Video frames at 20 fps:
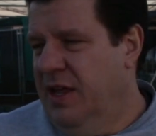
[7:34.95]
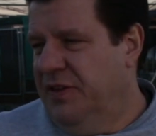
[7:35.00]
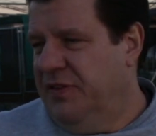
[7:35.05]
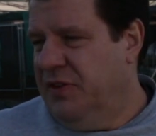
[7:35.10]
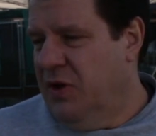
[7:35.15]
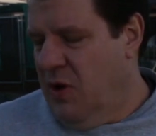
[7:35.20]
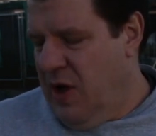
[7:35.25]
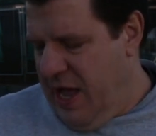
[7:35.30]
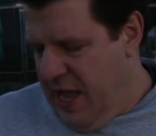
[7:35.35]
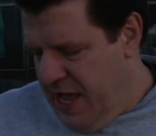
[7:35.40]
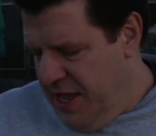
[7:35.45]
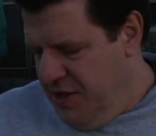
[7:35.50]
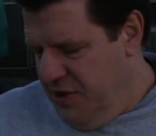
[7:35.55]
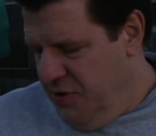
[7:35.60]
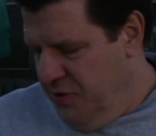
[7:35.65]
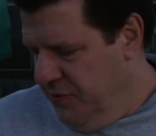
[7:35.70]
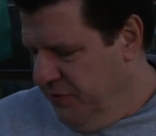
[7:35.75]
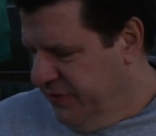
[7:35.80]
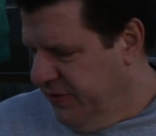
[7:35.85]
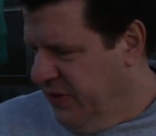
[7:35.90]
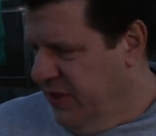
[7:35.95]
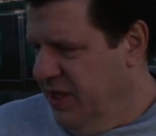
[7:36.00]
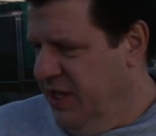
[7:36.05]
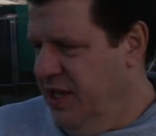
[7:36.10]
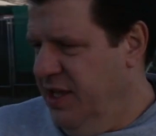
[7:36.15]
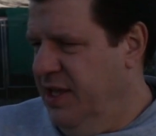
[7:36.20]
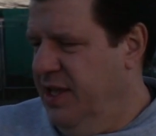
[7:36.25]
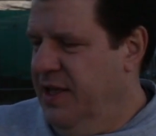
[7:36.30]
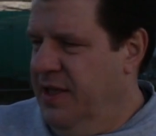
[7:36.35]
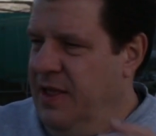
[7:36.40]
So I use
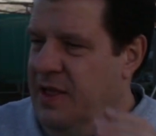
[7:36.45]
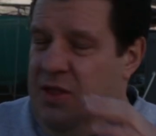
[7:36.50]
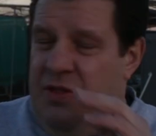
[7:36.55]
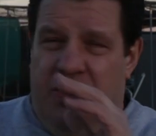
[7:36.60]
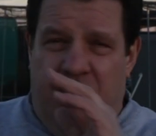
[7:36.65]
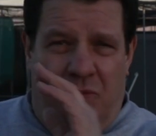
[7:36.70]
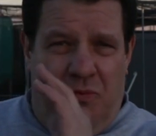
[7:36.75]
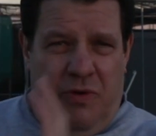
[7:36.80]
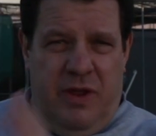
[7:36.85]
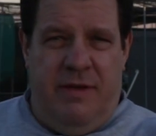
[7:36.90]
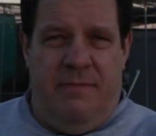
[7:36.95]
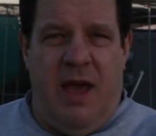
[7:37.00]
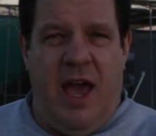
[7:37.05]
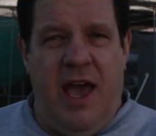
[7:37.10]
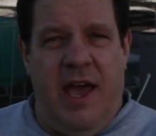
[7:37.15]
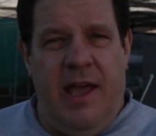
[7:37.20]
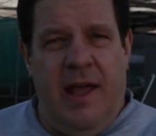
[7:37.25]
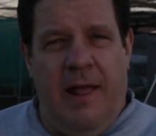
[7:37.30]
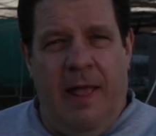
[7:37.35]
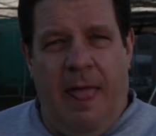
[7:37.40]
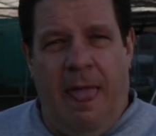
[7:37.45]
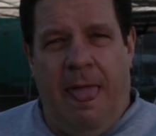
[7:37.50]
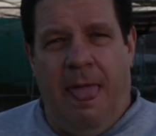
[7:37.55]
the Reemay,